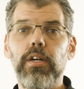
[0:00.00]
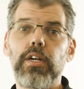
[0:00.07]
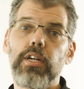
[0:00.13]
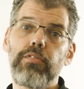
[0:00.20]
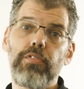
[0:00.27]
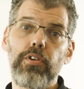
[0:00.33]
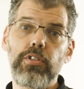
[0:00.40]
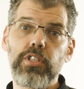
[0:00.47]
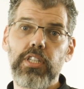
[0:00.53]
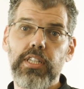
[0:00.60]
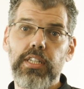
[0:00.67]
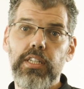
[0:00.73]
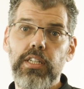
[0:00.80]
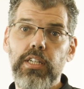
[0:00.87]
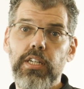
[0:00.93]

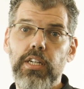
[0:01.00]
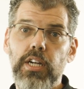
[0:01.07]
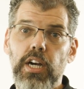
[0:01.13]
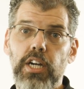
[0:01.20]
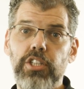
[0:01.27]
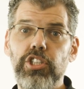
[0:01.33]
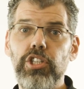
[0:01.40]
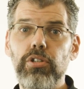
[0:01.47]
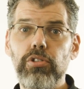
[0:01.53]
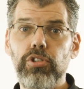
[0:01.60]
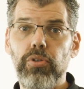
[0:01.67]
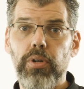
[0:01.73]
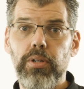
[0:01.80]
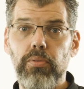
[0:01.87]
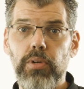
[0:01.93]
Conversely, a shear
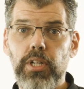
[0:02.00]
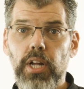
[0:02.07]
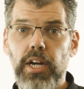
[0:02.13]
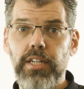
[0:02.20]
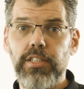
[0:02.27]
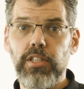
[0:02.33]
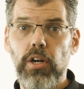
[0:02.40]
joint relies